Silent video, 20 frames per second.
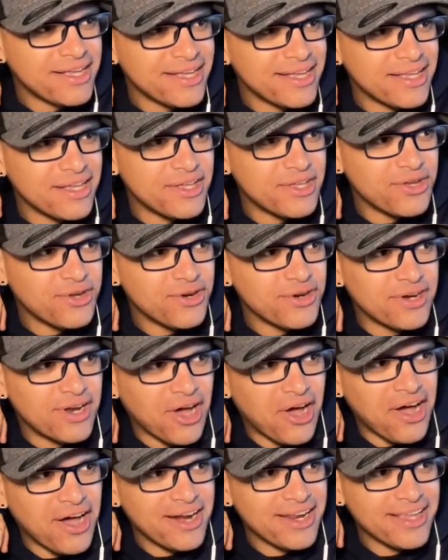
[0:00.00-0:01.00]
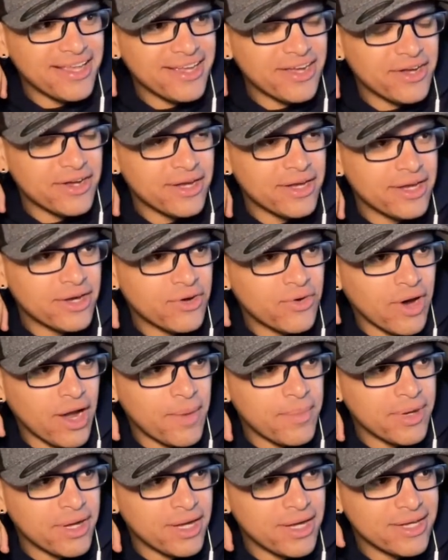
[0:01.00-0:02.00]
You're naughty,
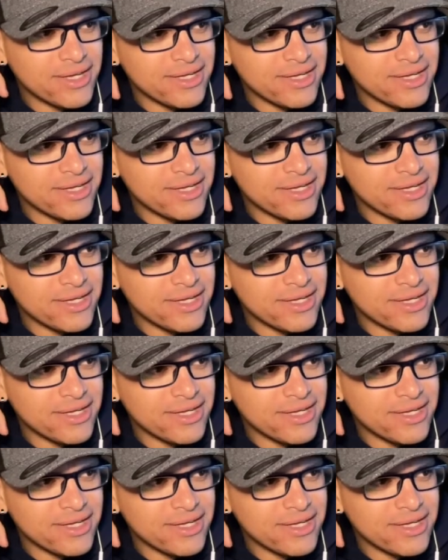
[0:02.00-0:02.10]
Grandpa. Uh,